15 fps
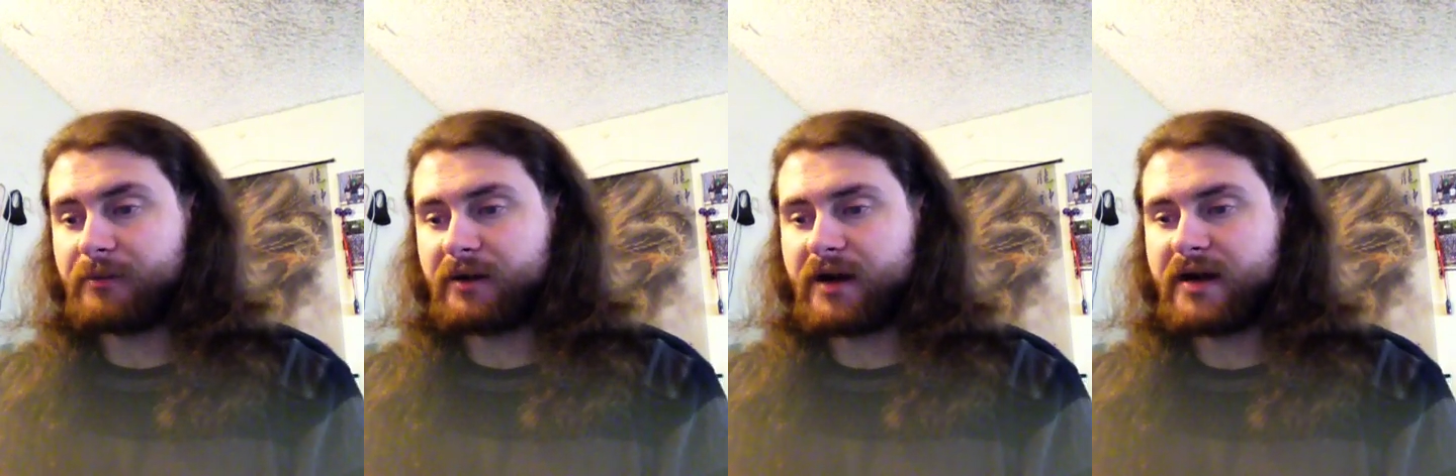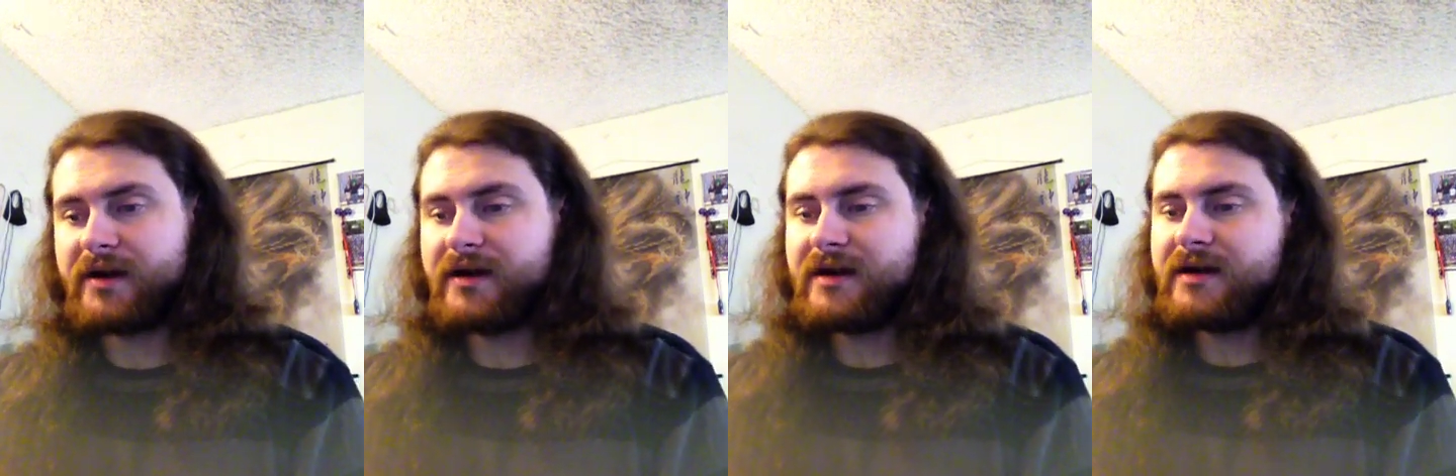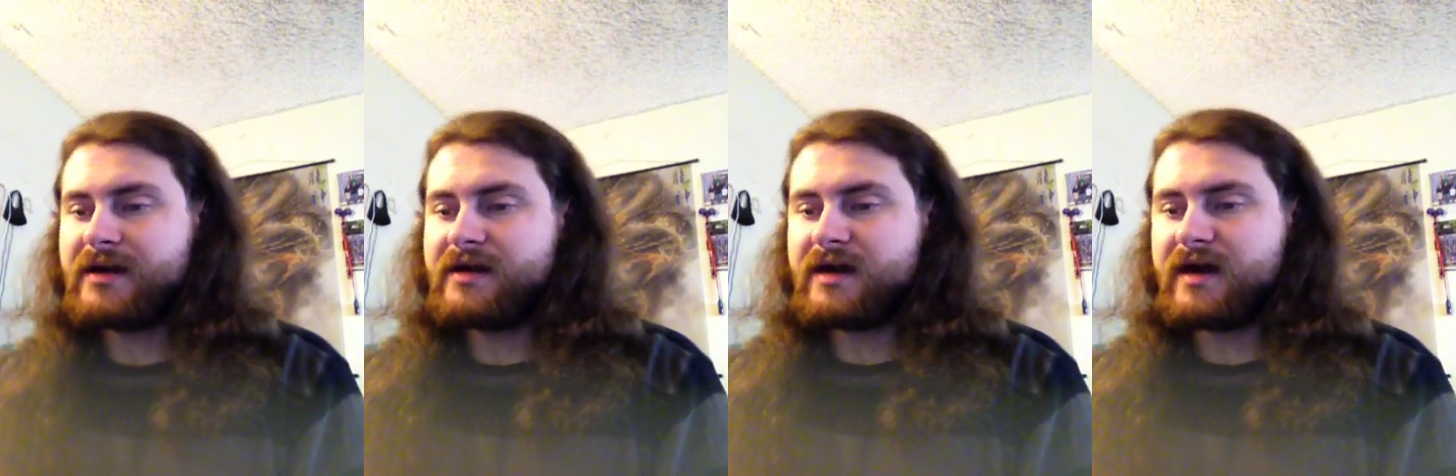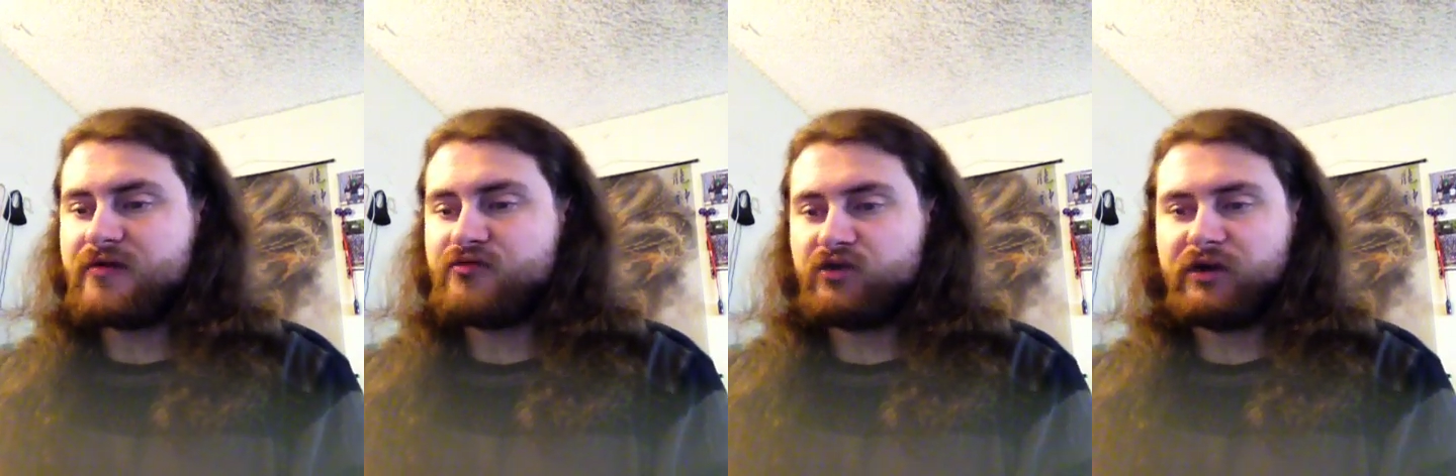but
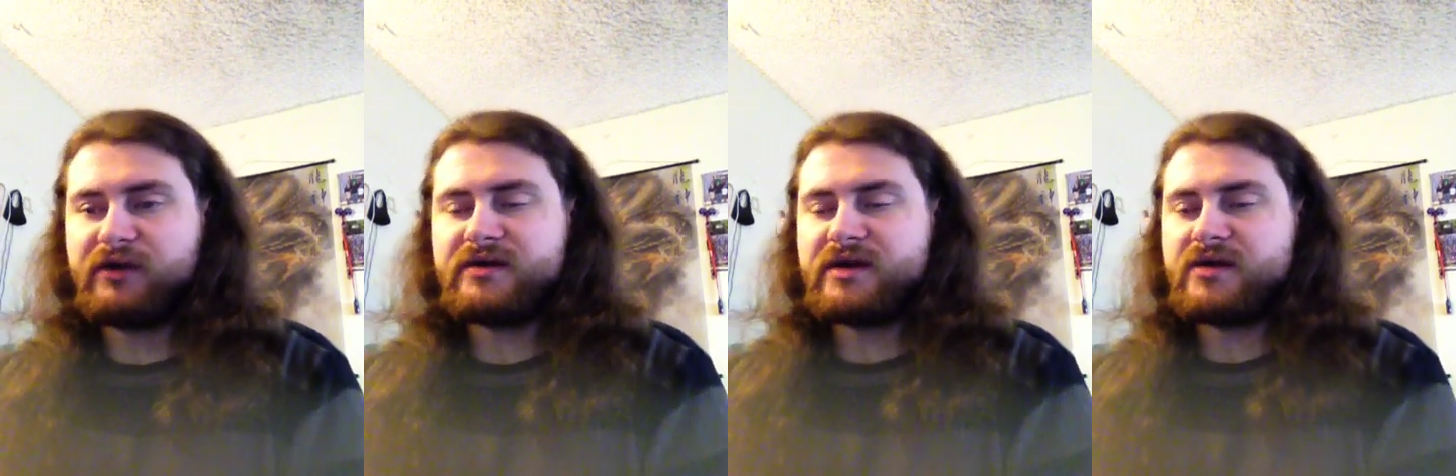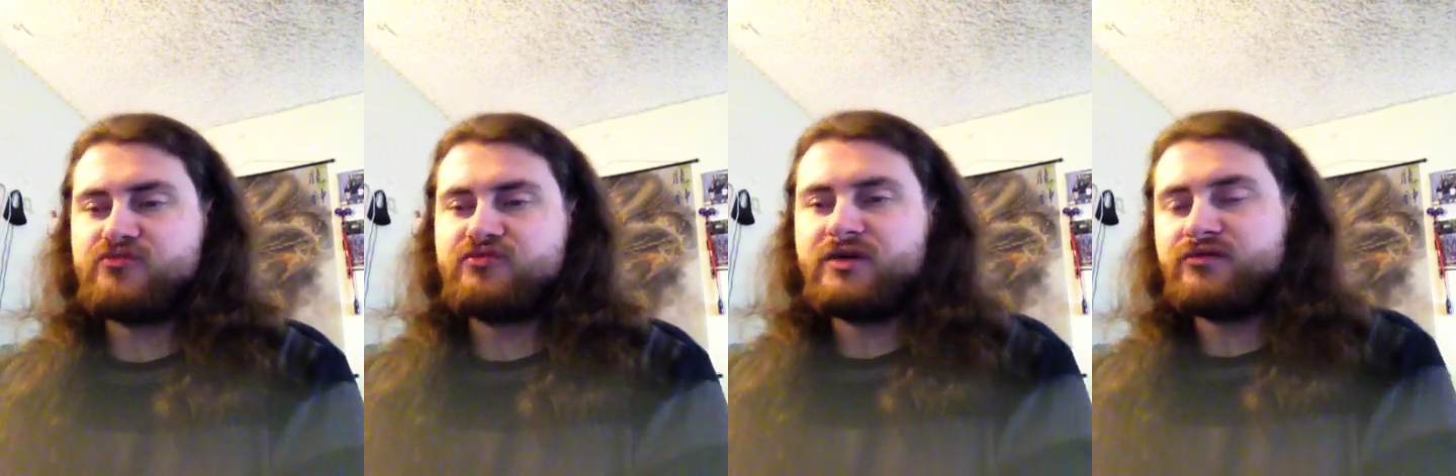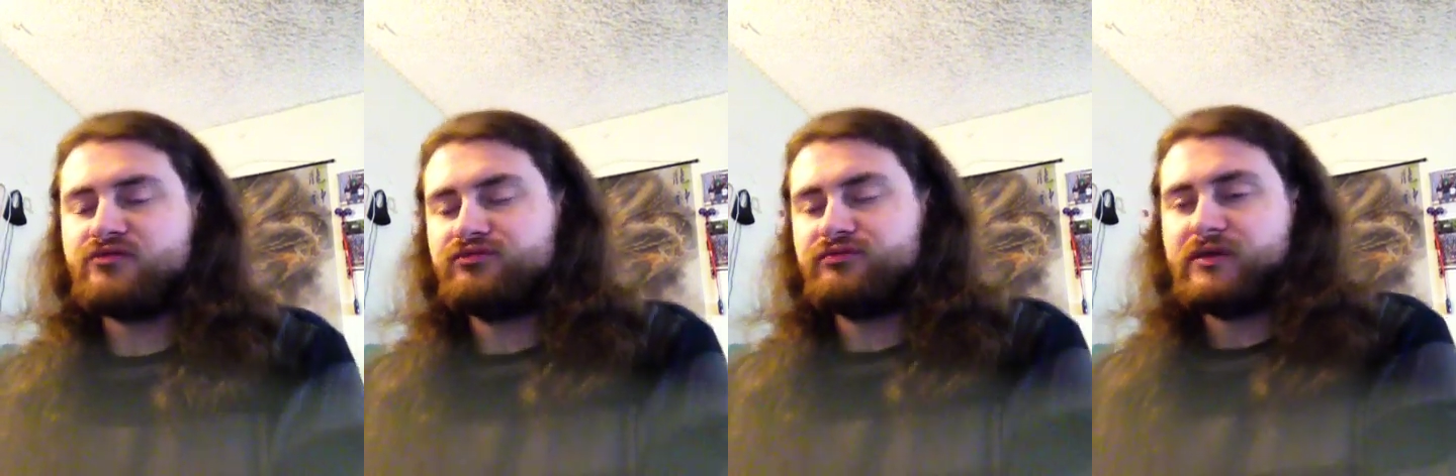it really it, it,